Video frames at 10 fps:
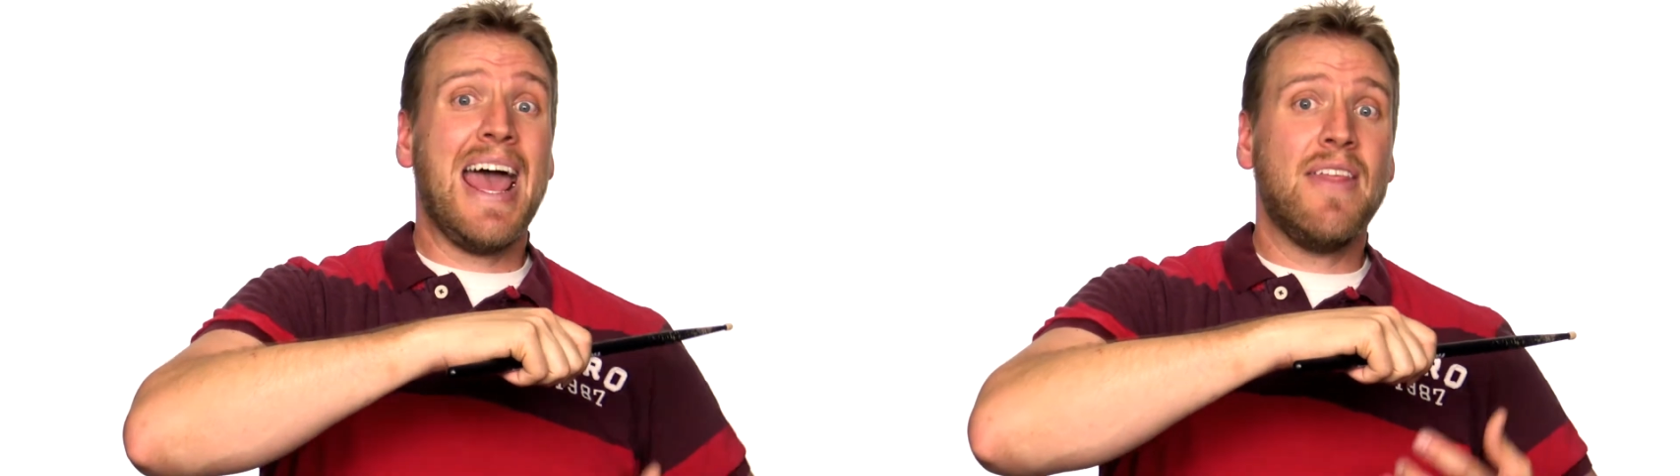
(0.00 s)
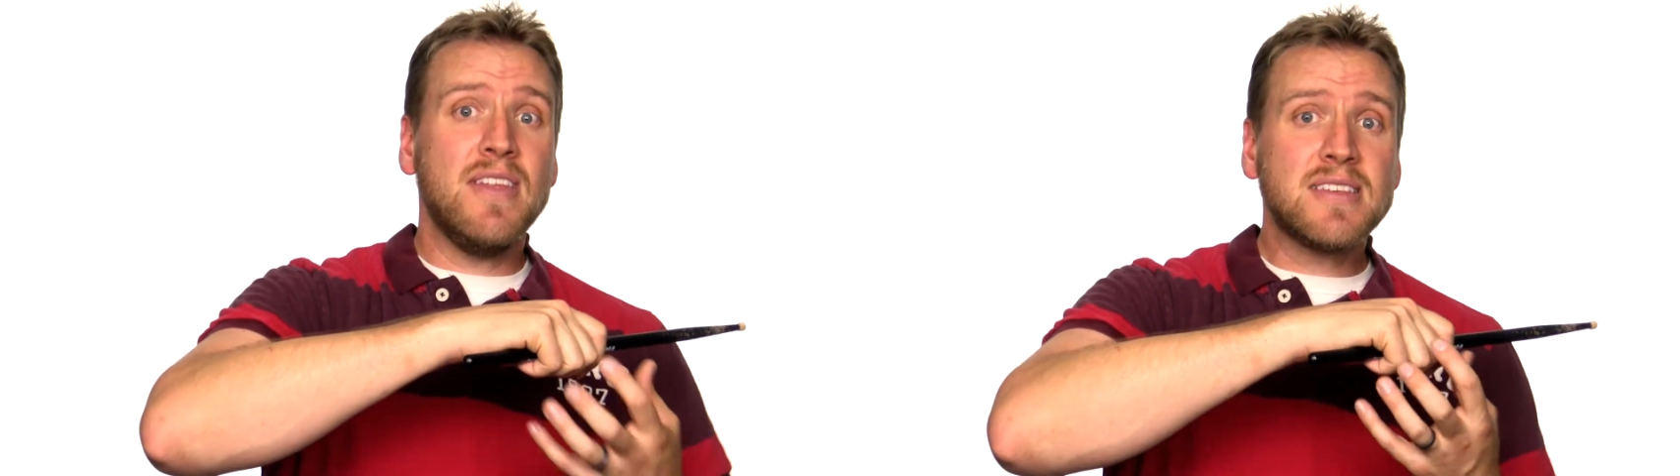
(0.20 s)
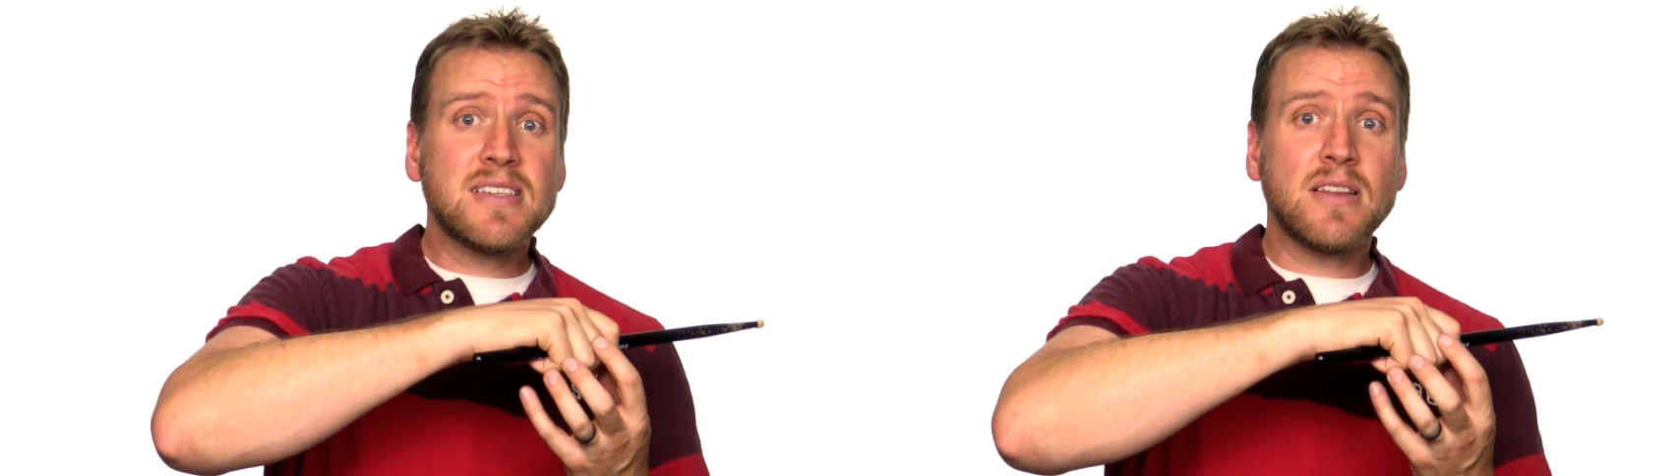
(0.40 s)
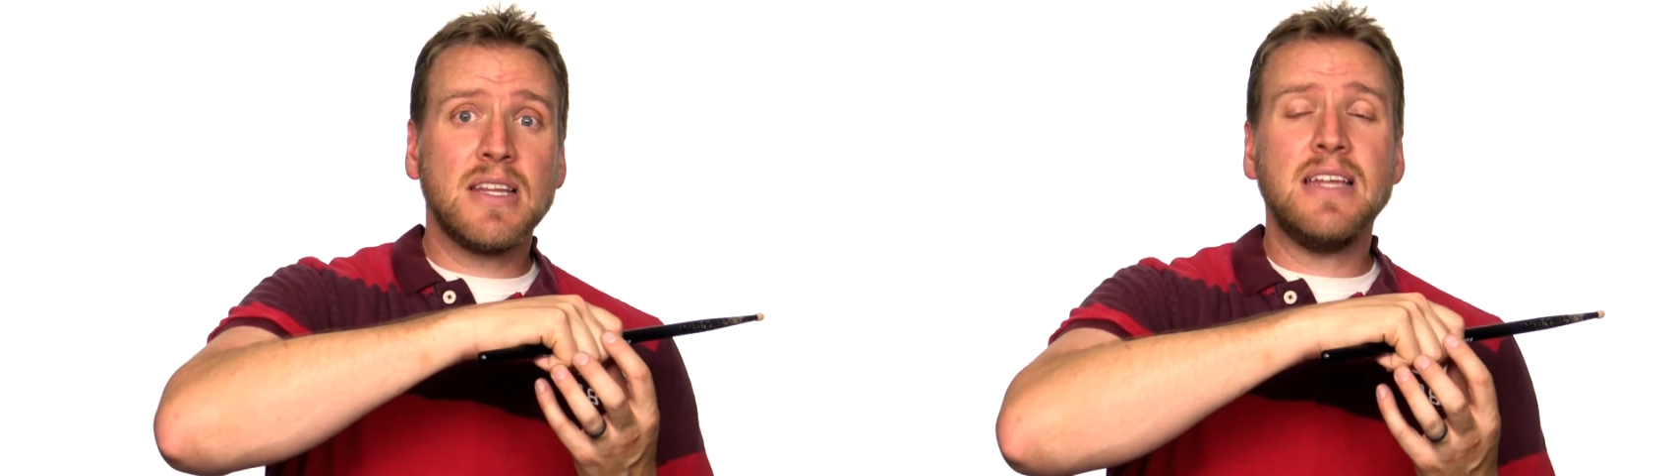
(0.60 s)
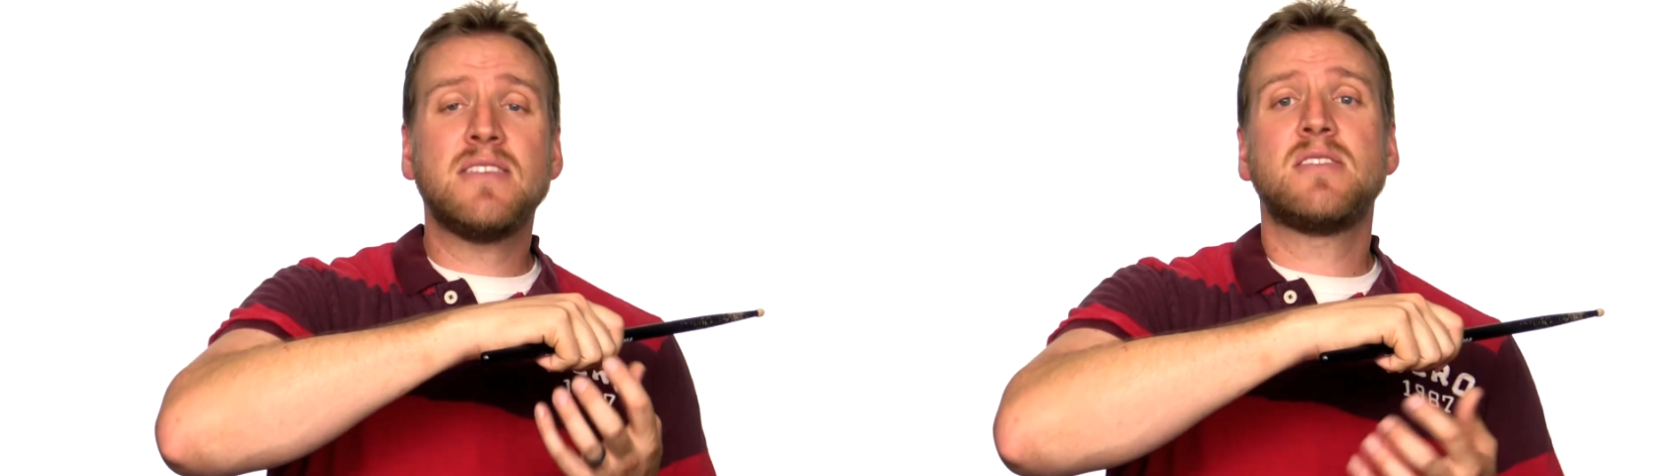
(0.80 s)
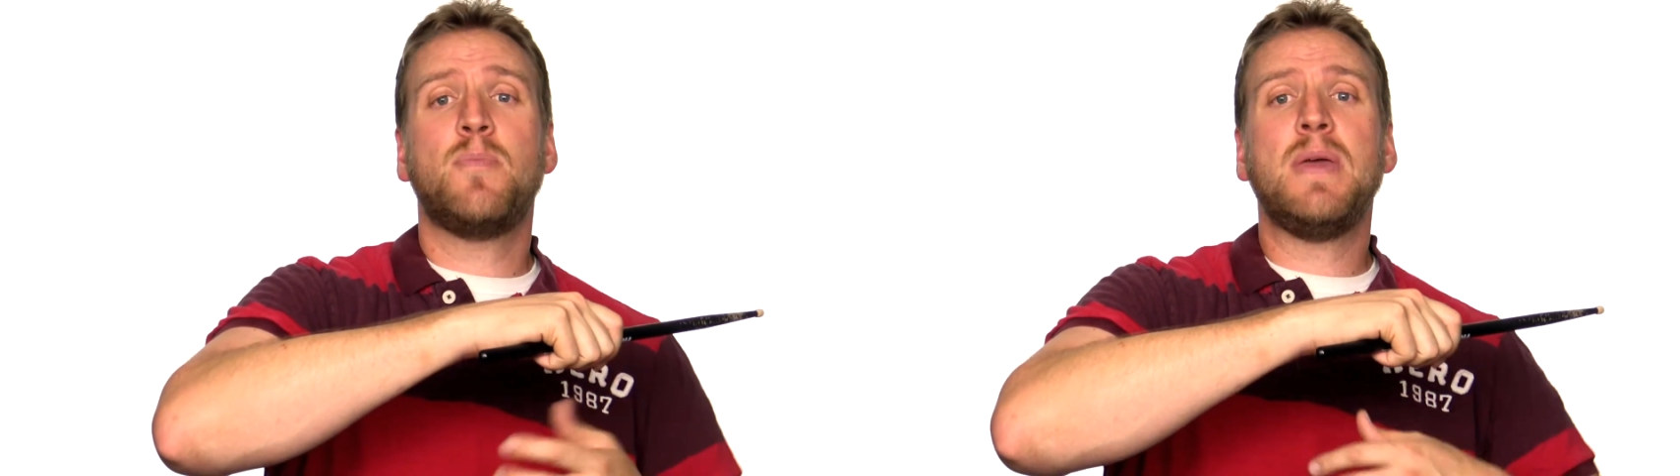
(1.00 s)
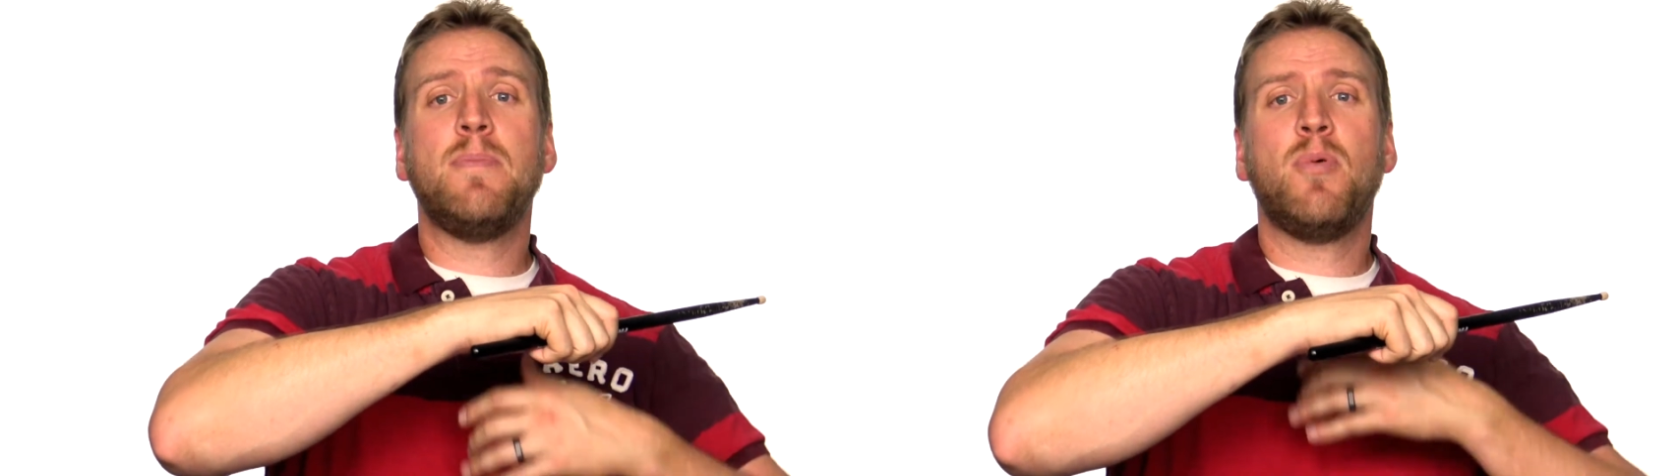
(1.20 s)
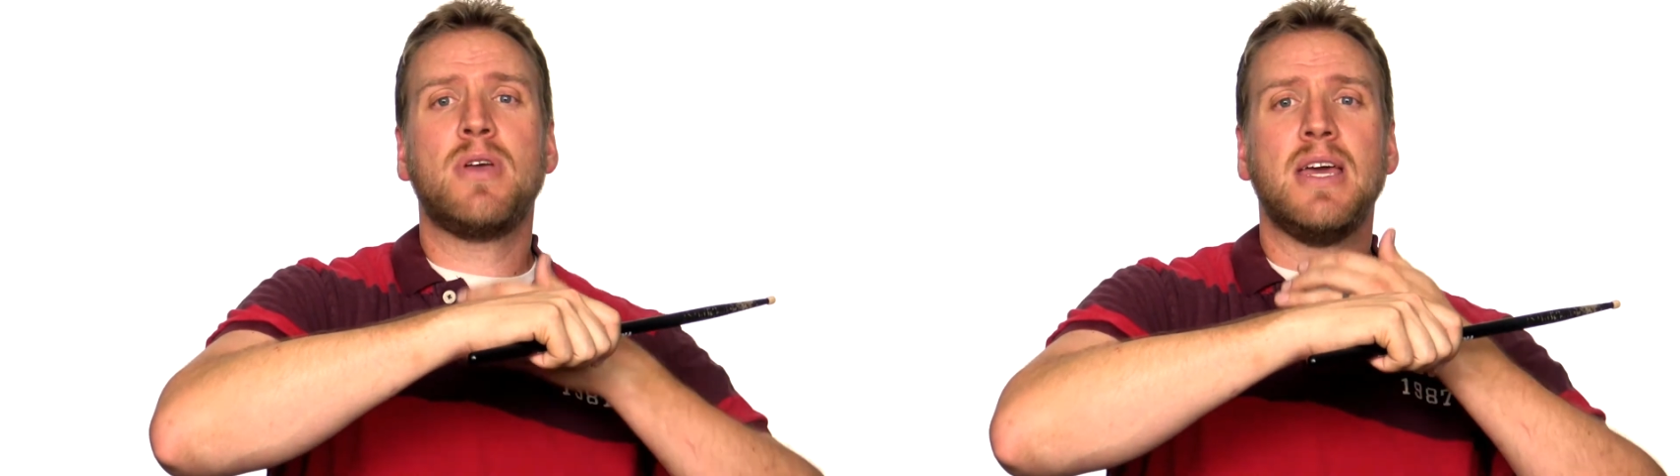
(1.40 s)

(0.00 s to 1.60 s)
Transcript: And this is, leads to people